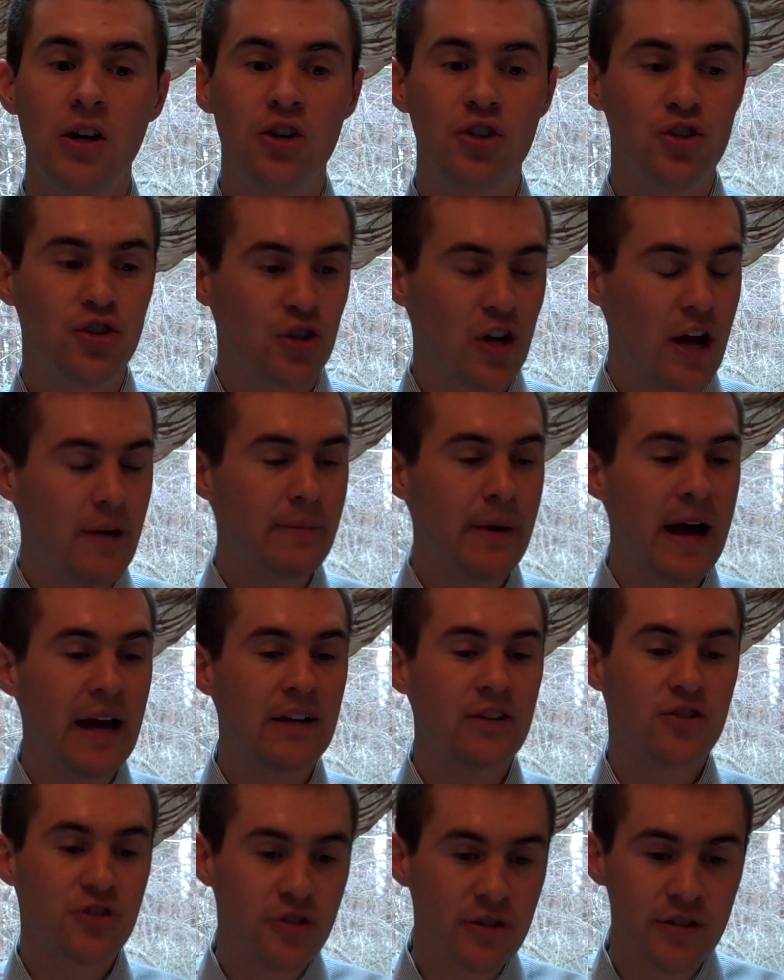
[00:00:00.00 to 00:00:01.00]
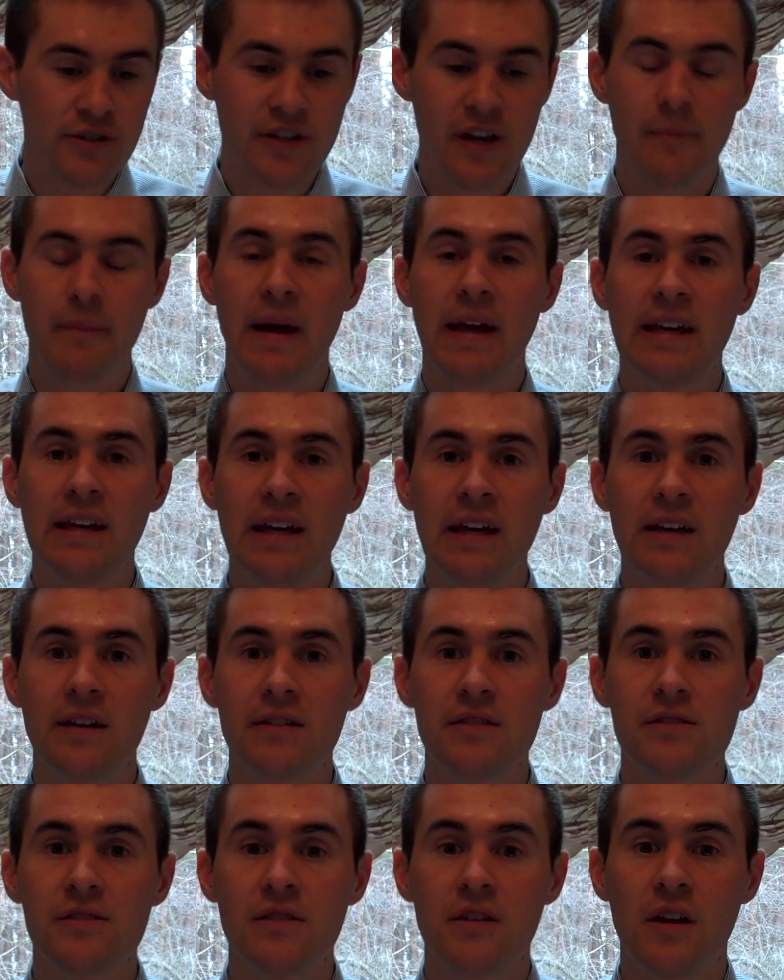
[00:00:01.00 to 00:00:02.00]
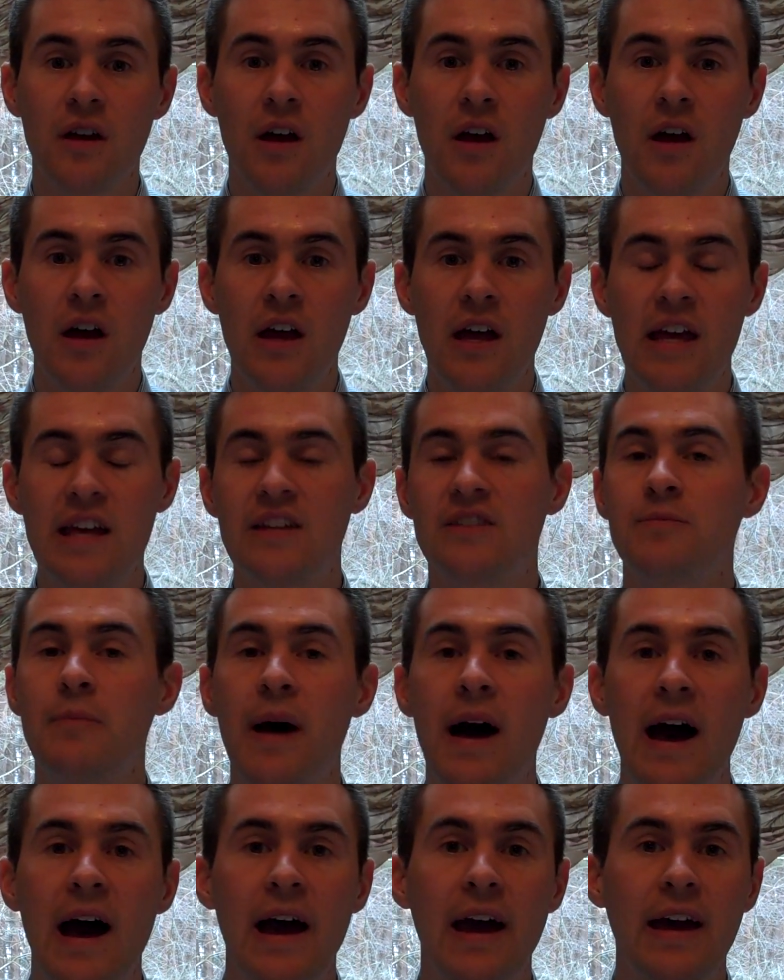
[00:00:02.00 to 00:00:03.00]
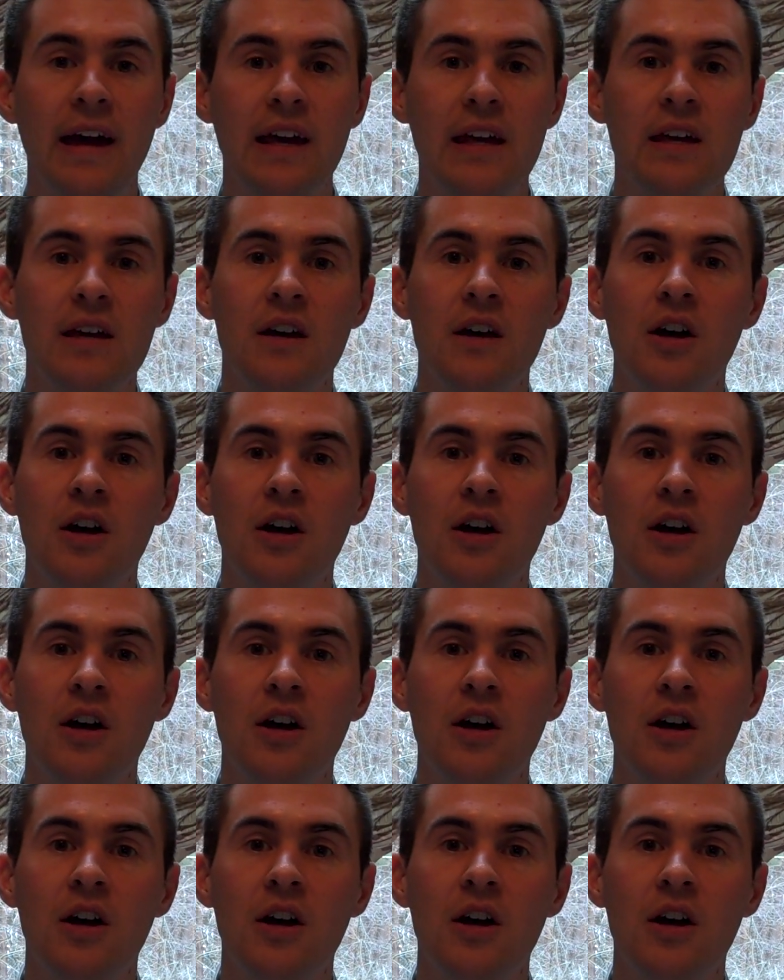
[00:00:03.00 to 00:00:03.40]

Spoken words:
Should I buy insurance on my kids? Is my